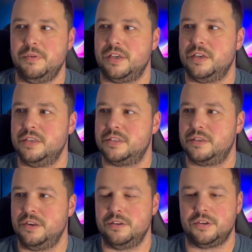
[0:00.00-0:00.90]

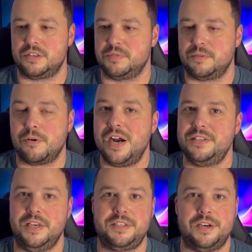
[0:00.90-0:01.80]
because you know there's some
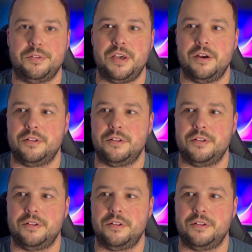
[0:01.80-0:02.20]
surprise hits out there.